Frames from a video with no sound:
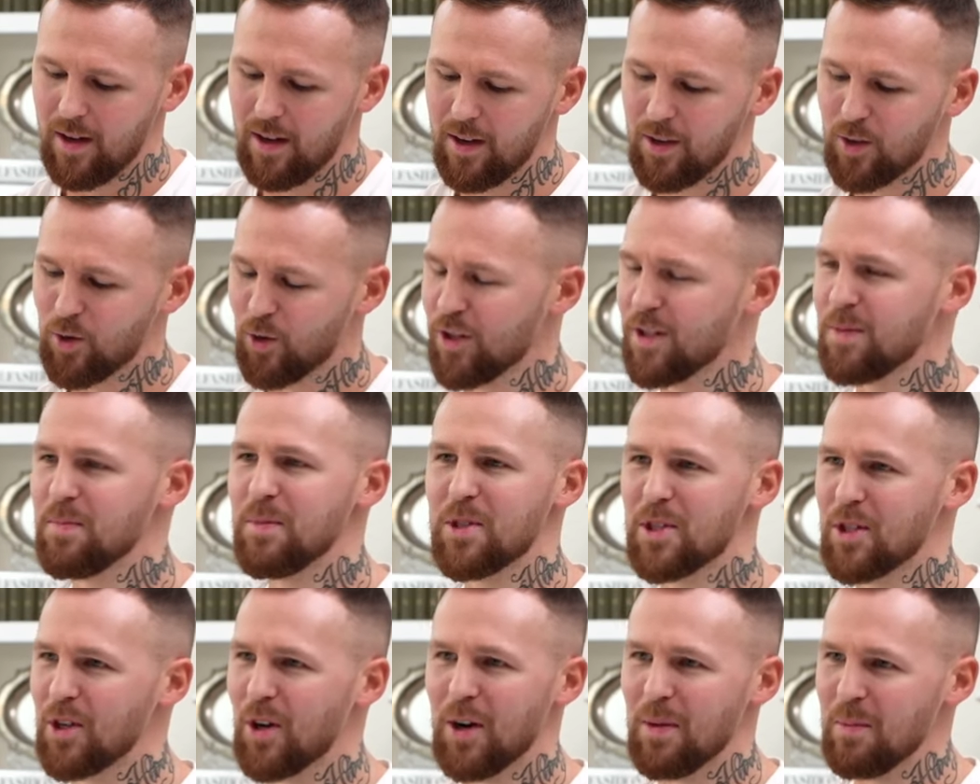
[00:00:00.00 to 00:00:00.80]
at
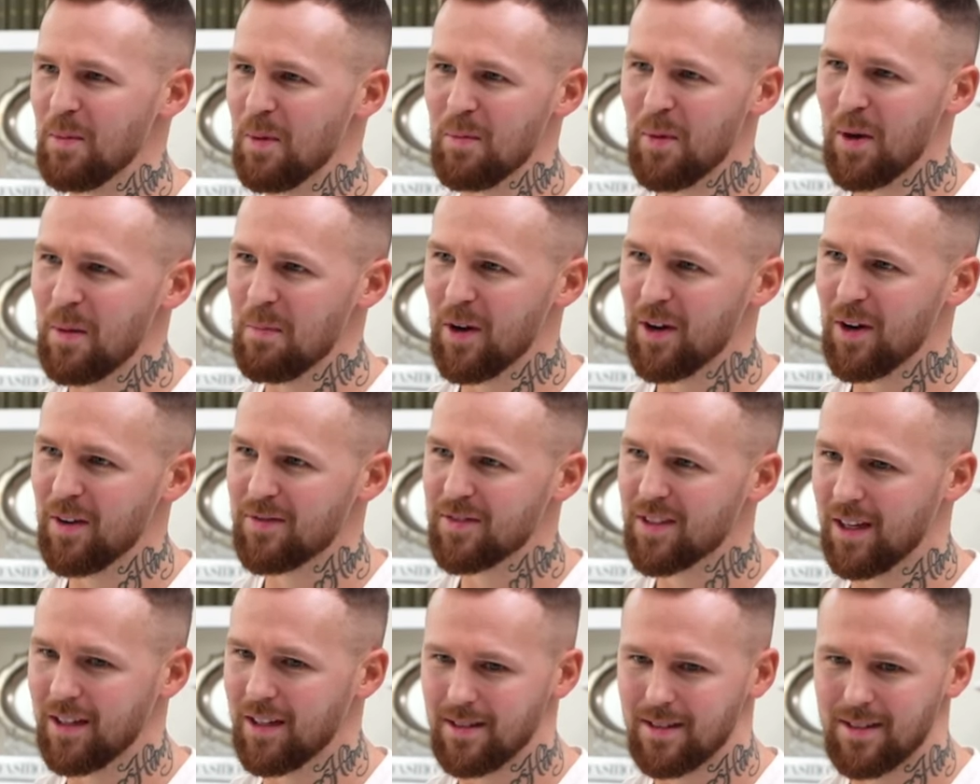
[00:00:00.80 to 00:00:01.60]
Christmas time and my
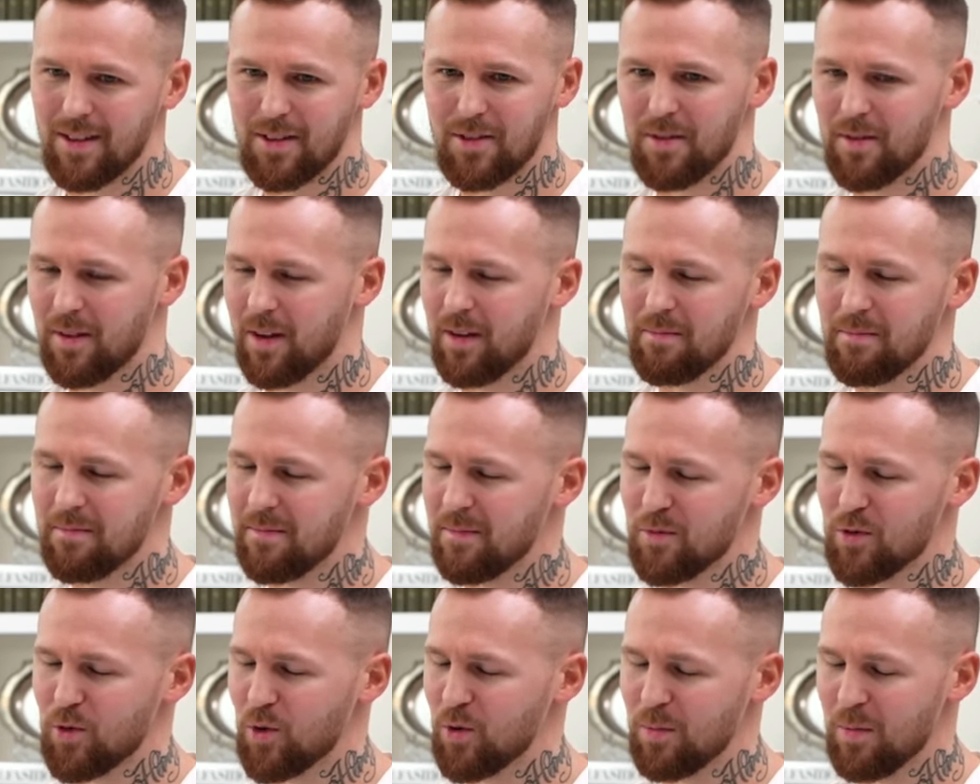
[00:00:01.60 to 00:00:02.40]
birthdays, and
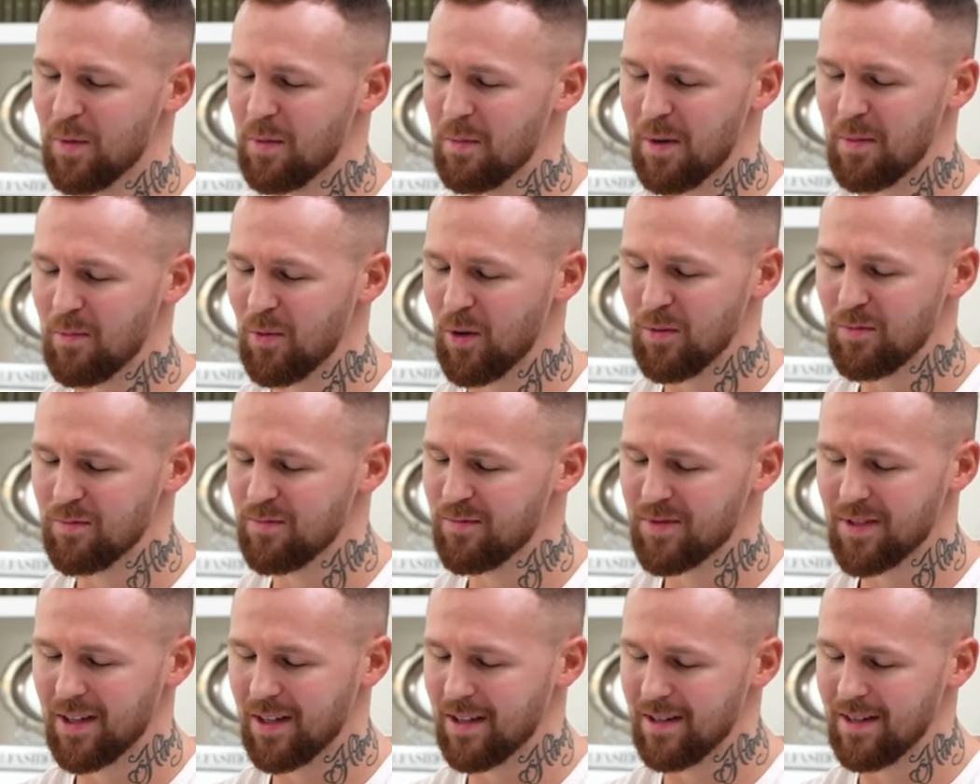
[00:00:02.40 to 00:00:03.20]
I'm sure my mum won't
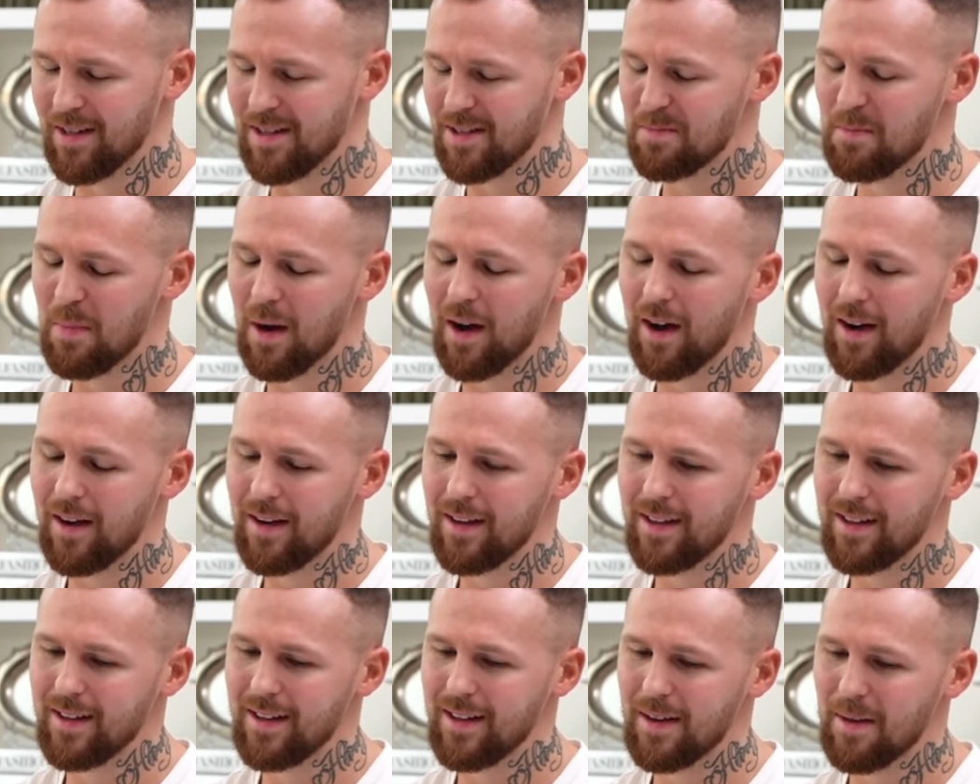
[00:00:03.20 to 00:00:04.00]
see this, but
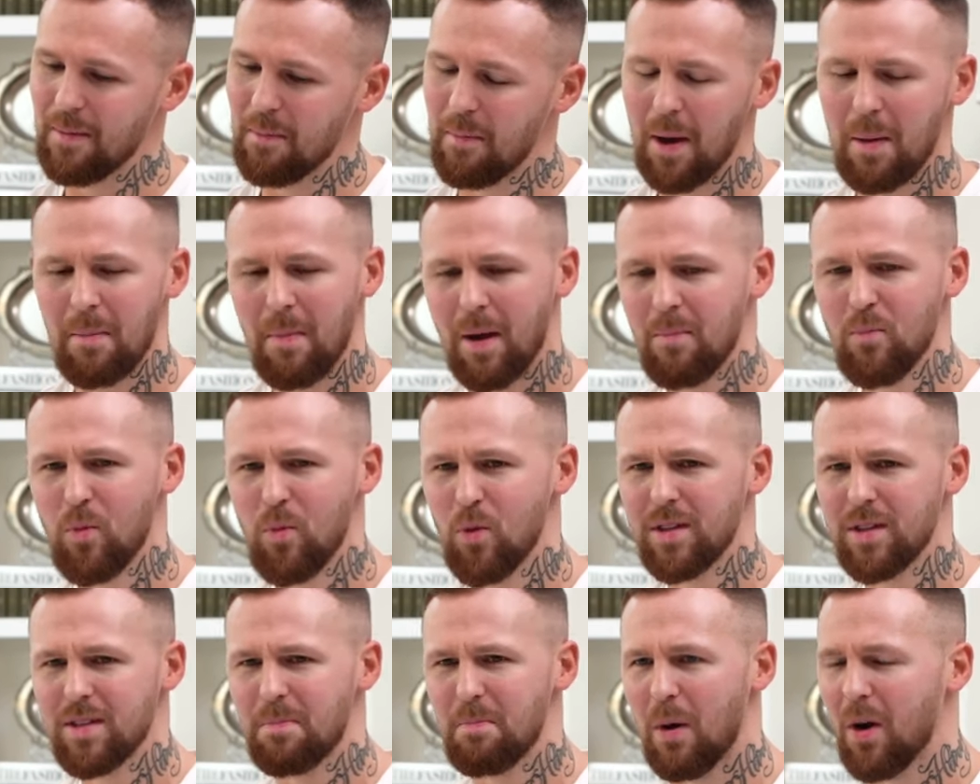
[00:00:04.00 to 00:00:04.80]
my mum
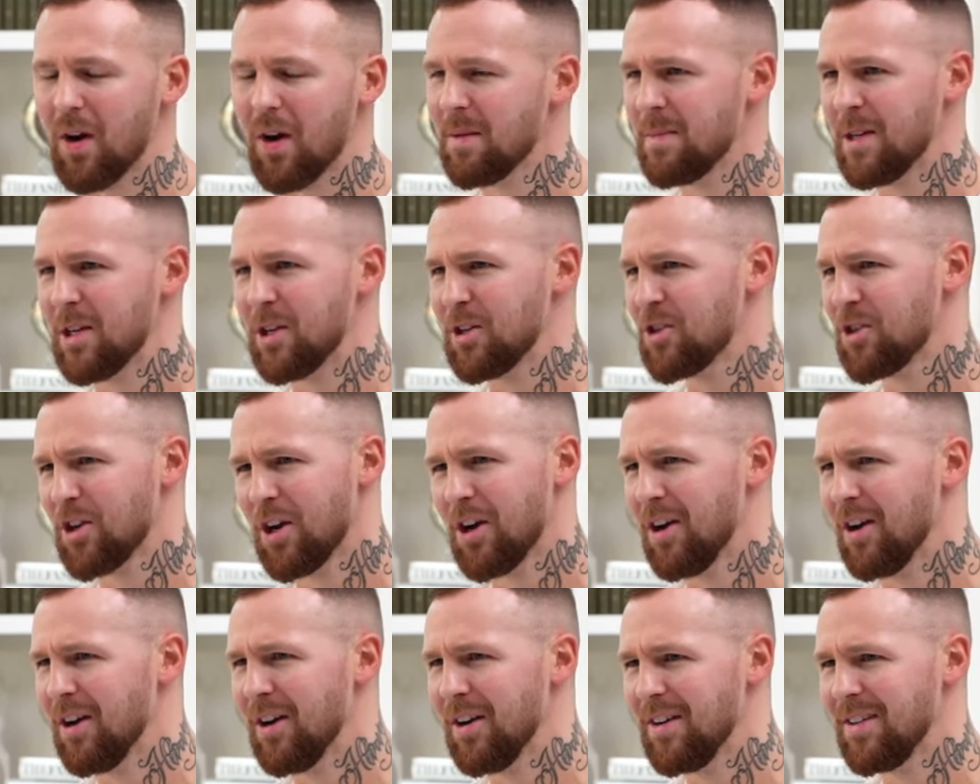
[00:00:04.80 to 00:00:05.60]
would buy me a
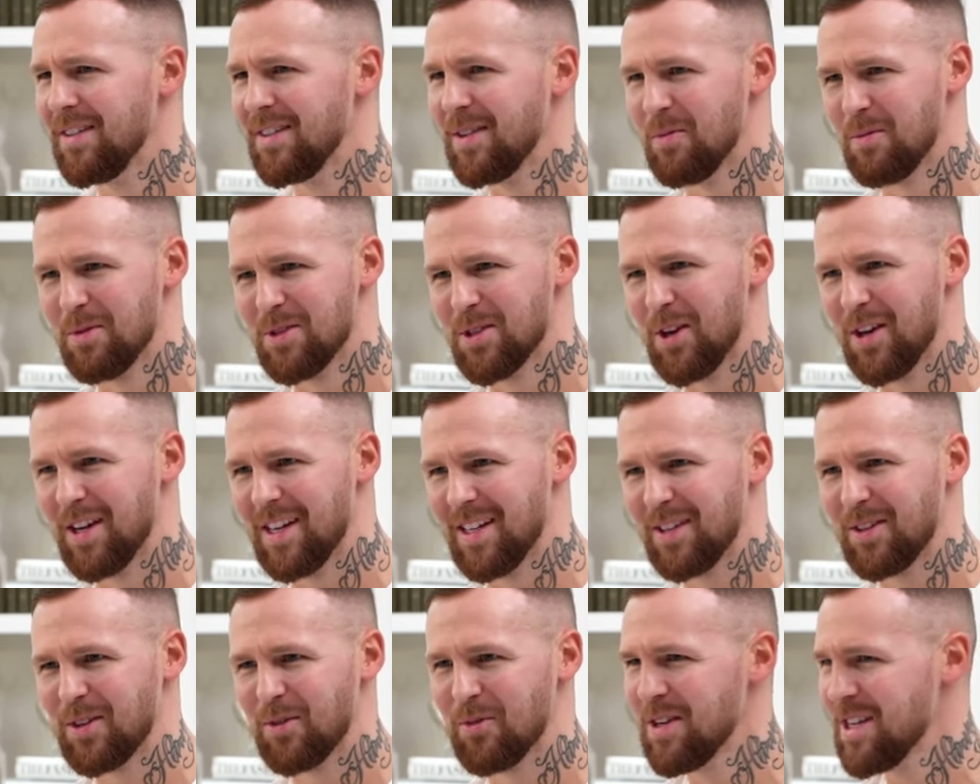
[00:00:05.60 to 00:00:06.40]
shirt that was
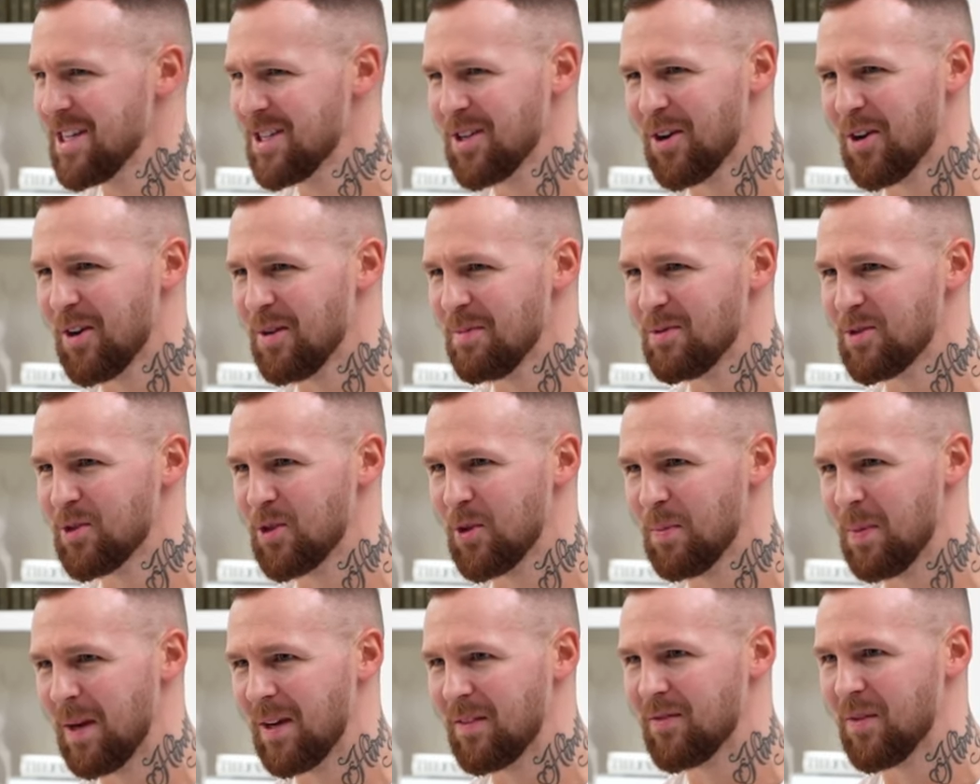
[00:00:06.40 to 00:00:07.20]
like three times
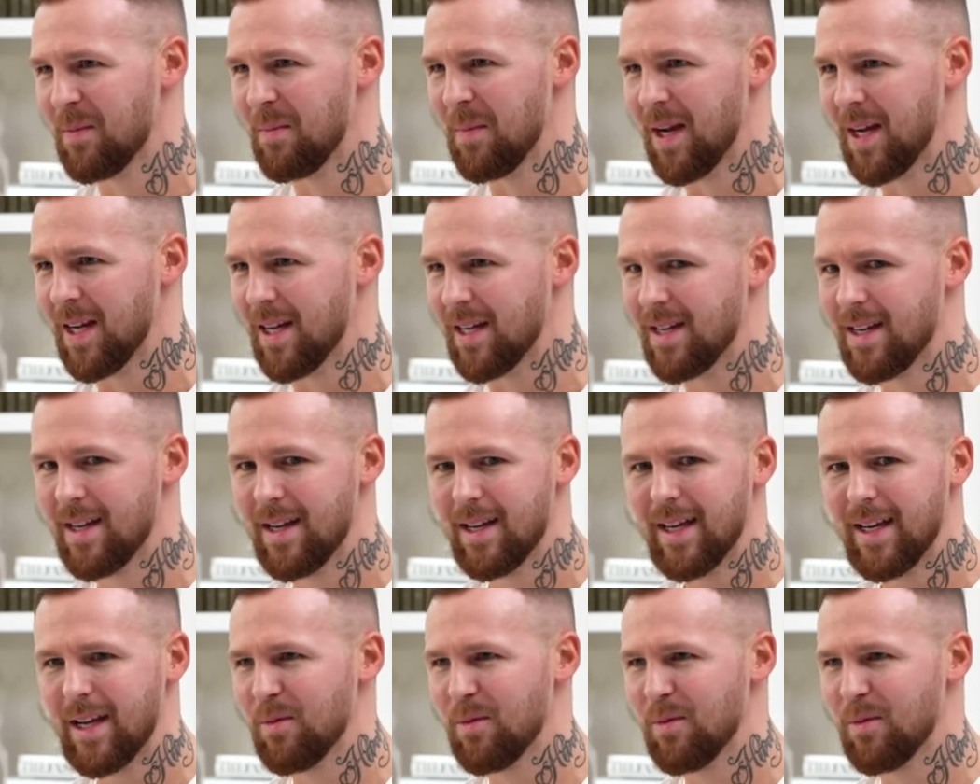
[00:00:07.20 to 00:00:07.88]
too big for me.